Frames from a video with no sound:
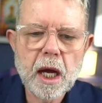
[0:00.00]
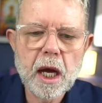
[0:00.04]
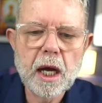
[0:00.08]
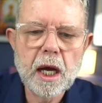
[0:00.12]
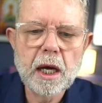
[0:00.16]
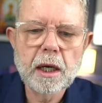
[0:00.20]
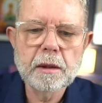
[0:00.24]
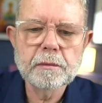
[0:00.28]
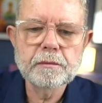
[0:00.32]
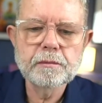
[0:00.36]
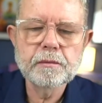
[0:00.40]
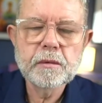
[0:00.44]

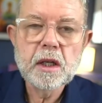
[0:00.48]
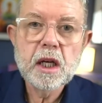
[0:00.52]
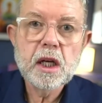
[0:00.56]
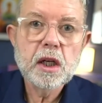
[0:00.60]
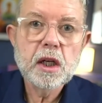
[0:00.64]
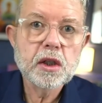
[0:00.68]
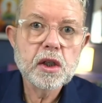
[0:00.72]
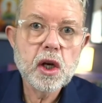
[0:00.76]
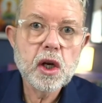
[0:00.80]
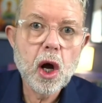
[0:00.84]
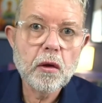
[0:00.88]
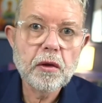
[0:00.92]
Um,
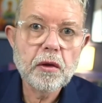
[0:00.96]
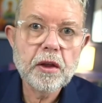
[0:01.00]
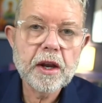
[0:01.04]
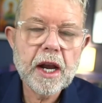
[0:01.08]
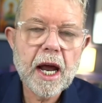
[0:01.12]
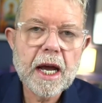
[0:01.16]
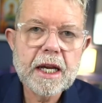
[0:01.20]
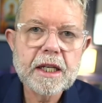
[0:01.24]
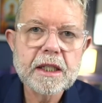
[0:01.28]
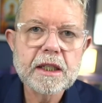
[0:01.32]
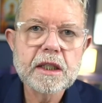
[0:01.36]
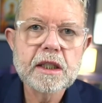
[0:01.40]
not
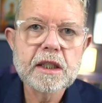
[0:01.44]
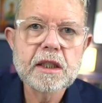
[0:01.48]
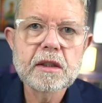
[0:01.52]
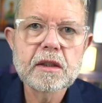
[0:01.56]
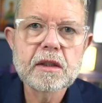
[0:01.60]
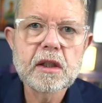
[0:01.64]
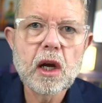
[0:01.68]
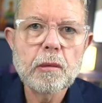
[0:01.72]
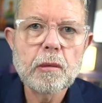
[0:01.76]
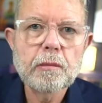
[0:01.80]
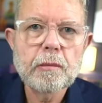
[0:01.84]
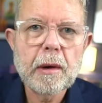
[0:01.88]
that I
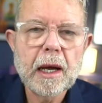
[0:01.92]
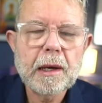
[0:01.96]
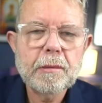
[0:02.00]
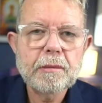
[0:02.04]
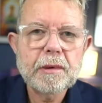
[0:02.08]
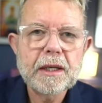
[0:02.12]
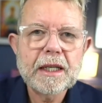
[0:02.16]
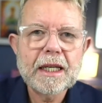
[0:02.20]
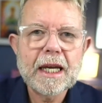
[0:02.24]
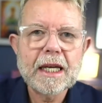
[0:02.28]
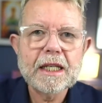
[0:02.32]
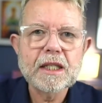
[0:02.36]
don't
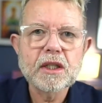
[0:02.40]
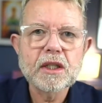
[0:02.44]
mind being